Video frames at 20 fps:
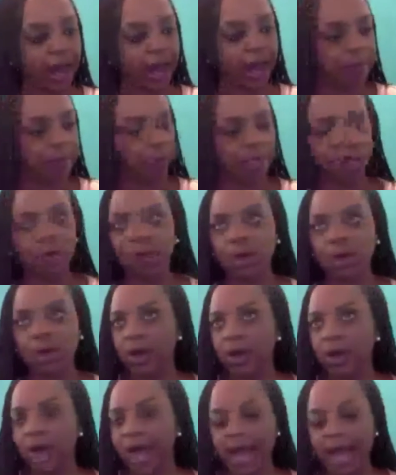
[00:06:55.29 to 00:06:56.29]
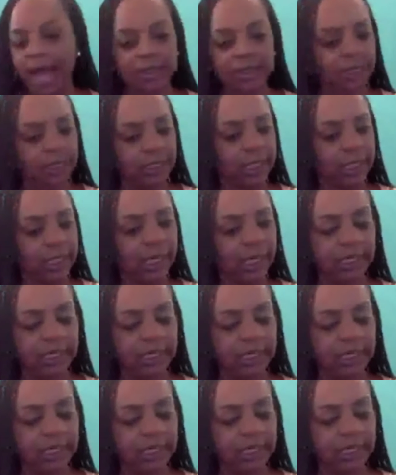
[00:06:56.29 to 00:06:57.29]
had me going on acting
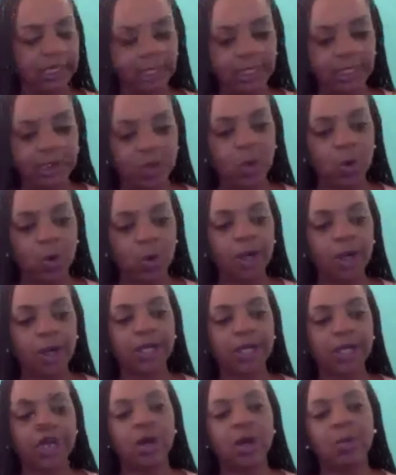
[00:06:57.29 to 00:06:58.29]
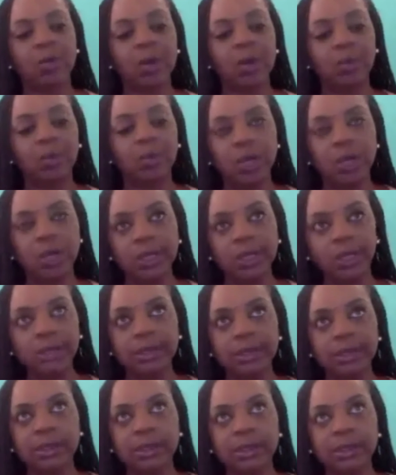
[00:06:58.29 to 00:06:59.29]
gigs and I'm still working on my
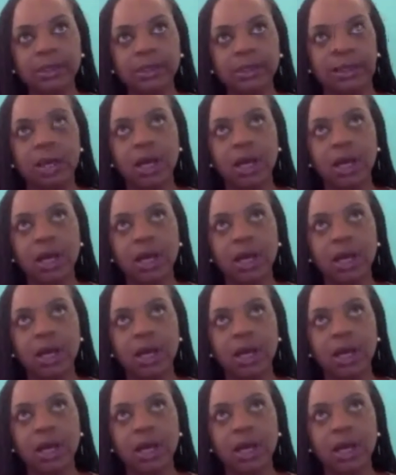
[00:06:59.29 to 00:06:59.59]
books,